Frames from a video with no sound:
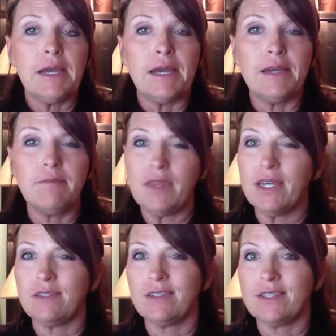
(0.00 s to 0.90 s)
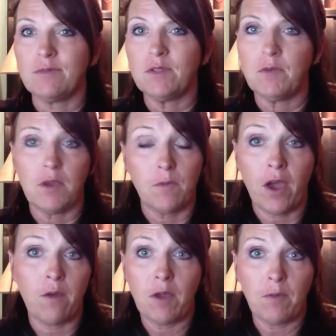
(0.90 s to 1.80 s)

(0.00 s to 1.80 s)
but that just seems to be how my